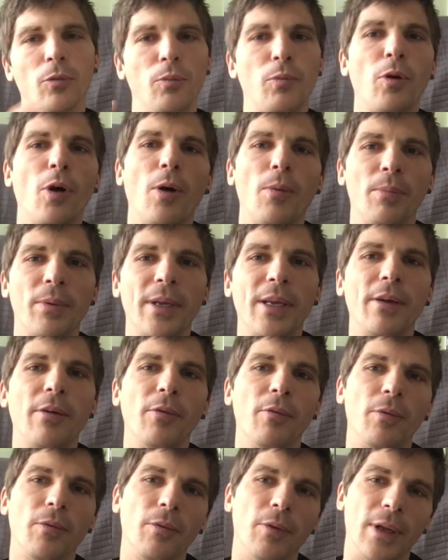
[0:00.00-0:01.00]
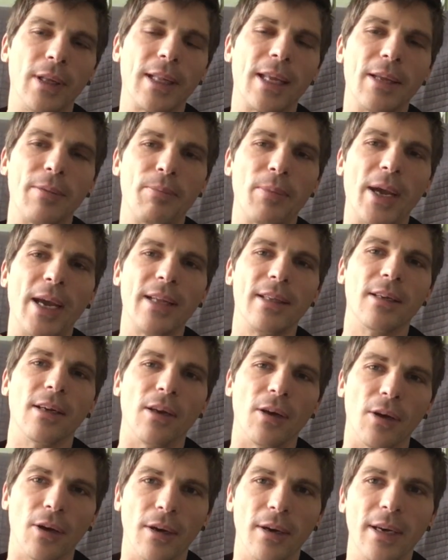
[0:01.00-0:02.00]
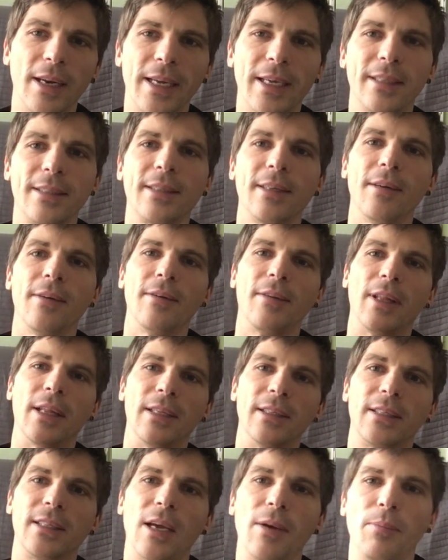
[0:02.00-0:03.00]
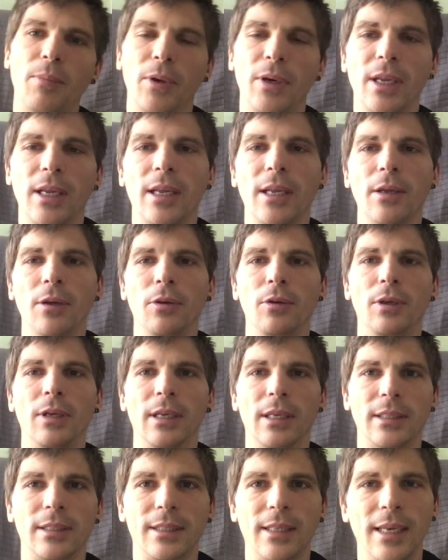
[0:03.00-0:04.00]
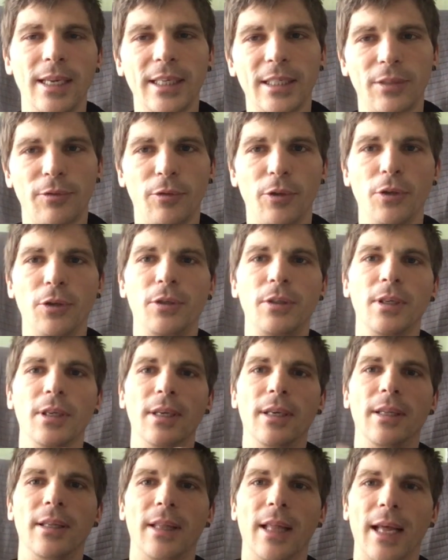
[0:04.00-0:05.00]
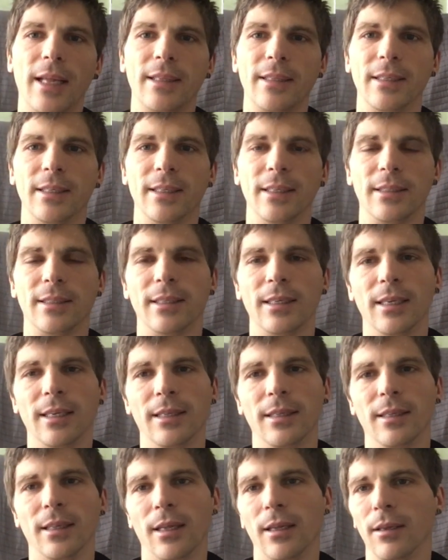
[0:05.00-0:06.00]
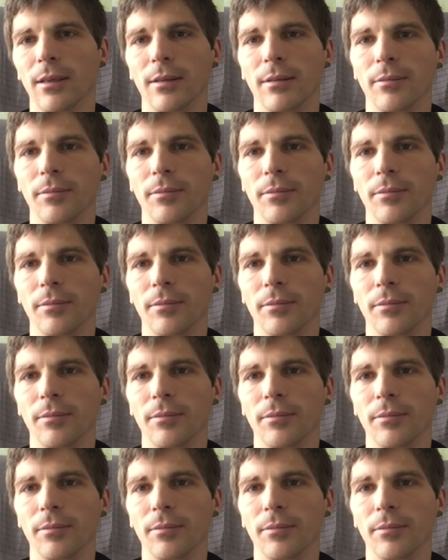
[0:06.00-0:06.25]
probably will get paid a lot less than somebody who gets less views that is in the